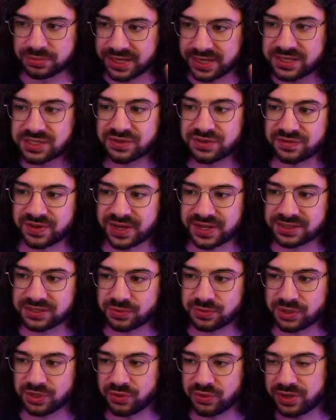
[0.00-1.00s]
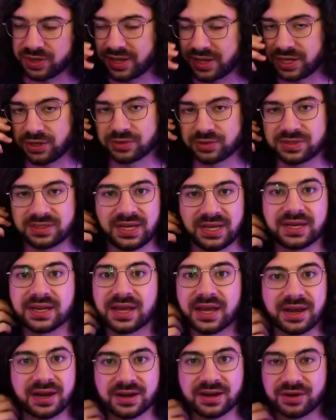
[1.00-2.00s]
interface when you're in like your scene
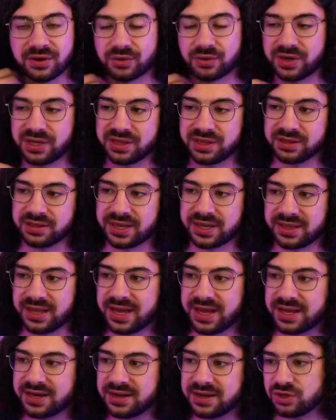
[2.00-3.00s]
editor or anything like that,